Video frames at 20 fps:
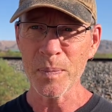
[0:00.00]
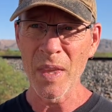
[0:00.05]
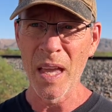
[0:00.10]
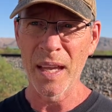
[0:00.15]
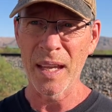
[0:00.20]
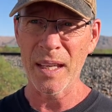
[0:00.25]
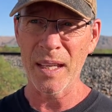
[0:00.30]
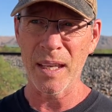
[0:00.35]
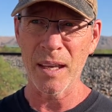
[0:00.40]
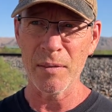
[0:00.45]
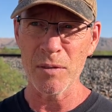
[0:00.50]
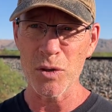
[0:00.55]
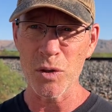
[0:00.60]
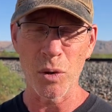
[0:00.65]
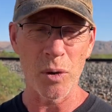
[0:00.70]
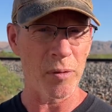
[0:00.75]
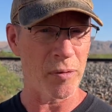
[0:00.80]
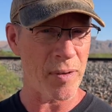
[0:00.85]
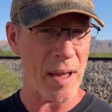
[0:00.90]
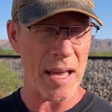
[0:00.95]
It gives you
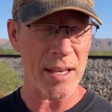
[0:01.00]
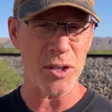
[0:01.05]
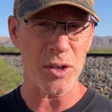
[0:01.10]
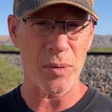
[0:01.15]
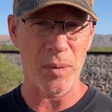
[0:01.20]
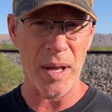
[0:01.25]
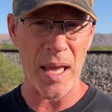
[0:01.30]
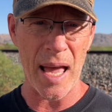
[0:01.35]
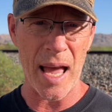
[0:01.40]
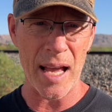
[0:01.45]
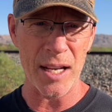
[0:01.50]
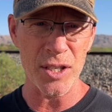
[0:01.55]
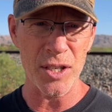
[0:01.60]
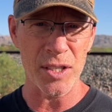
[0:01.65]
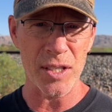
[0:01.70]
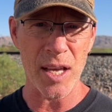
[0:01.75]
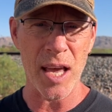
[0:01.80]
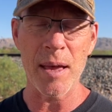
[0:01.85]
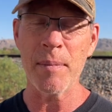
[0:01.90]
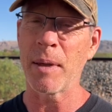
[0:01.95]
a faster reaction
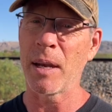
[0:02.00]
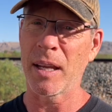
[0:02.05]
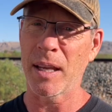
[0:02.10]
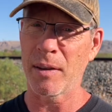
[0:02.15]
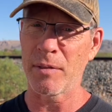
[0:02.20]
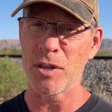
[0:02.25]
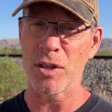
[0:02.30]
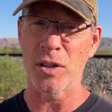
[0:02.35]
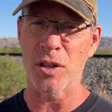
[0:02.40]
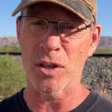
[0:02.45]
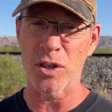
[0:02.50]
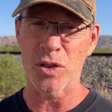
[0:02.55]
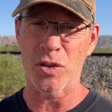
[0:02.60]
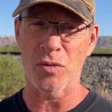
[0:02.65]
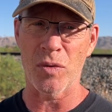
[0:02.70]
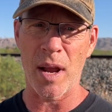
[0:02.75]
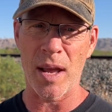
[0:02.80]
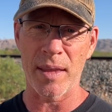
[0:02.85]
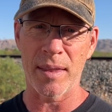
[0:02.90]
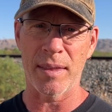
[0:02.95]
time and it gives you the
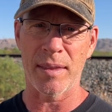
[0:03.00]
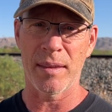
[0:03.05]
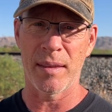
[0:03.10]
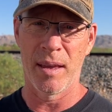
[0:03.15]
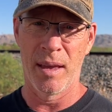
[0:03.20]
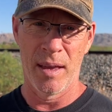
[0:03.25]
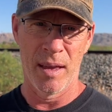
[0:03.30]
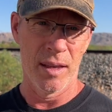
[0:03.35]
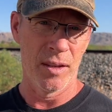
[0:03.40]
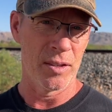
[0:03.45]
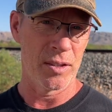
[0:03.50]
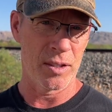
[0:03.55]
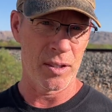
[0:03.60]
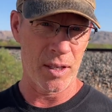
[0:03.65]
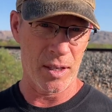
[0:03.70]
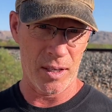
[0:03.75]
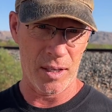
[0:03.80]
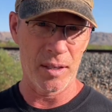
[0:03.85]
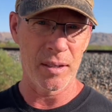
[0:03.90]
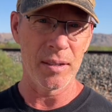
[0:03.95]
strength
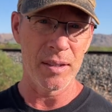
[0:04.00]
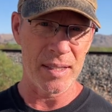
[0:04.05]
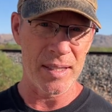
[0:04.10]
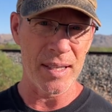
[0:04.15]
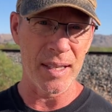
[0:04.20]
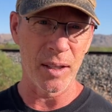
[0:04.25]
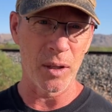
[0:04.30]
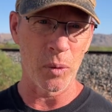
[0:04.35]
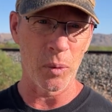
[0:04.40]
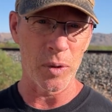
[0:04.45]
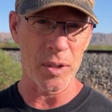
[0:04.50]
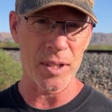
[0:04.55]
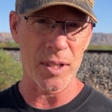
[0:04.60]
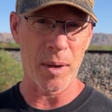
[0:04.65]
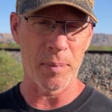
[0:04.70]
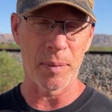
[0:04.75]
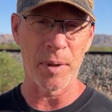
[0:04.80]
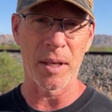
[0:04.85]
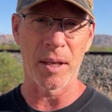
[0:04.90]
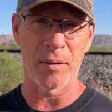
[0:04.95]
to deal with
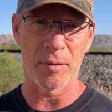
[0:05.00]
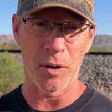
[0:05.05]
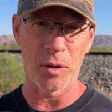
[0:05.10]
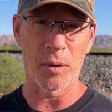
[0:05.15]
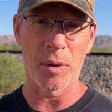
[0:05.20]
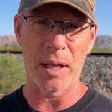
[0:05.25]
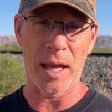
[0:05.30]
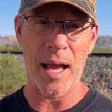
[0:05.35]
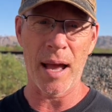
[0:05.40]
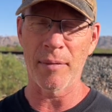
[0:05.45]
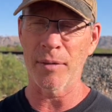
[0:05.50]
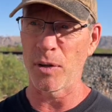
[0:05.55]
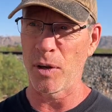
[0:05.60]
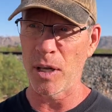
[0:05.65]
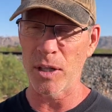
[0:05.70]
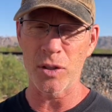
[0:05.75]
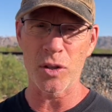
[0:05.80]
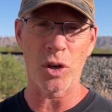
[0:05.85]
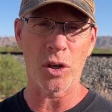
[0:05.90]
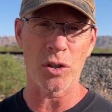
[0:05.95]
something if you really have to.
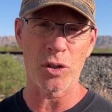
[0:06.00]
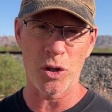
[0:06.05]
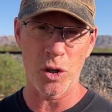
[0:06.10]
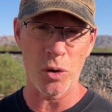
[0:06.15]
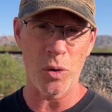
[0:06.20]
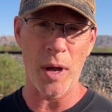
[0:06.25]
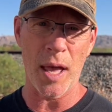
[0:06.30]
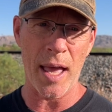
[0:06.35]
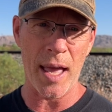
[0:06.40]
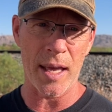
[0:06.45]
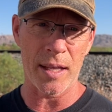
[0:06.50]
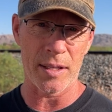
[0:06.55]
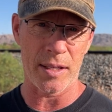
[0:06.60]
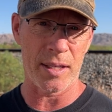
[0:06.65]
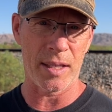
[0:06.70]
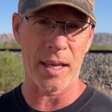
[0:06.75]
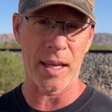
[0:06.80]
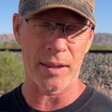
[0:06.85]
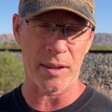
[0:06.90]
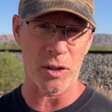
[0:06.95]
It took two hands
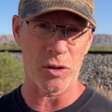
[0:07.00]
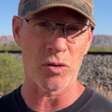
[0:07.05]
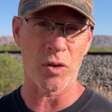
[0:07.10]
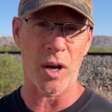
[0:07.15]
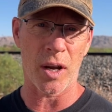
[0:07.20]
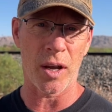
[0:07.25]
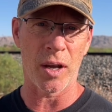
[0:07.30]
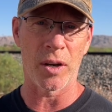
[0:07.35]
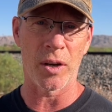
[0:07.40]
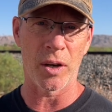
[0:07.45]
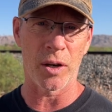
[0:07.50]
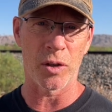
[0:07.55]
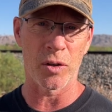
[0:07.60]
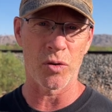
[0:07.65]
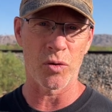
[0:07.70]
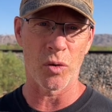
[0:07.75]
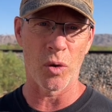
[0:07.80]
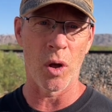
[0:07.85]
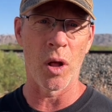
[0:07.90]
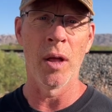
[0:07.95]
to get the truck under
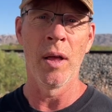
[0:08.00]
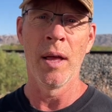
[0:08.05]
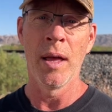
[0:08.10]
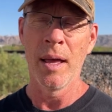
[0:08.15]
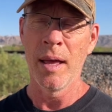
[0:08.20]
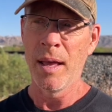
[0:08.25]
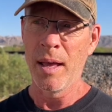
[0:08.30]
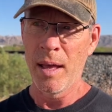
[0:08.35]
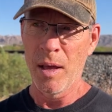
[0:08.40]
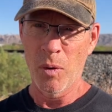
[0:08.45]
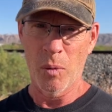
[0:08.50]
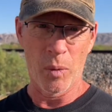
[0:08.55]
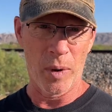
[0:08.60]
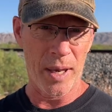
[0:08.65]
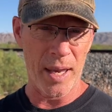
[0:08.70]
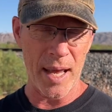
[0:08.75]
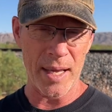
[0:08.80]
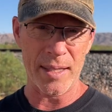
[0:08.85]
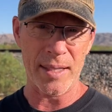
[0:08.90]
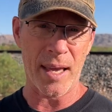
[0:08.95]
control. When
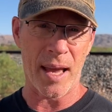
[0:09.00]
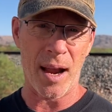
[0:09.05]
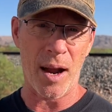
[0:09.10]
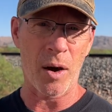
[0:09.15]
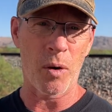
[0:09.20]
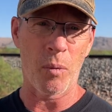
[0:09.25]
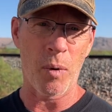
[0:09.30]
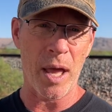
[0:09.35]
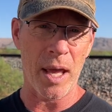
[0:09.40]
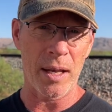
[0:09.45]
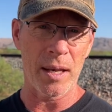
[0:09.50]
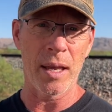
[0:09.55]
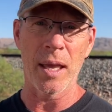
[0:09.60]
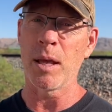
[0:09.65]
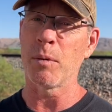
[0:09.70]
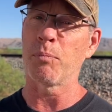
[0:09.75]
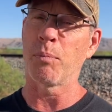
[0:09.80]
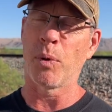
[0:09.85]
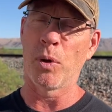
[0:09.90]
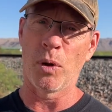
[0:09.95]
that tire went,
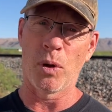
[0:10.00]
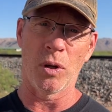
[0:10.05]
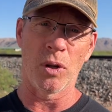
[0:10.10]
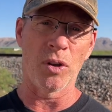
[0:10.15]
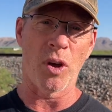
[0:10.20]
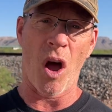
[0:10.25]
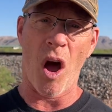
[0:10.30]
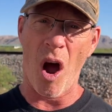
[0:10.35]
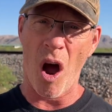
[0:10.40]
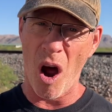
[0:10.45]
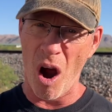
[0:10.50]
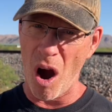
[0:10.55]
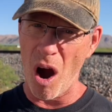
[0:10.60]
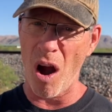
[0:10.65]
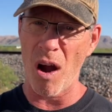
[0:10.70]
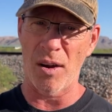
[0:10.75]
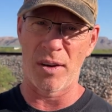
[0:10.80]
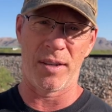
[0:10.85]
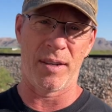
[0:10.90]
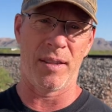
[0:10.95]
it pulled
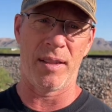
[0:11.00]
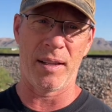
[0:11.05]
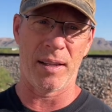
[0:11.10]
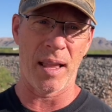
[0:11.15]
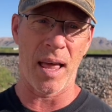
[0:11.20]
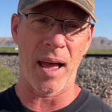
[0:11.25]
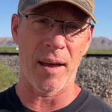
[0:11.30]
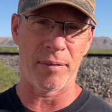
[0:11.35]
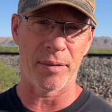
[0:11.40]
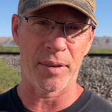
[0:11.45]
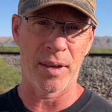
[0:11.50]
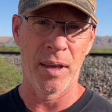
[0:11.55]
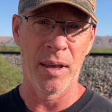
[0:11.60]
hard to the left.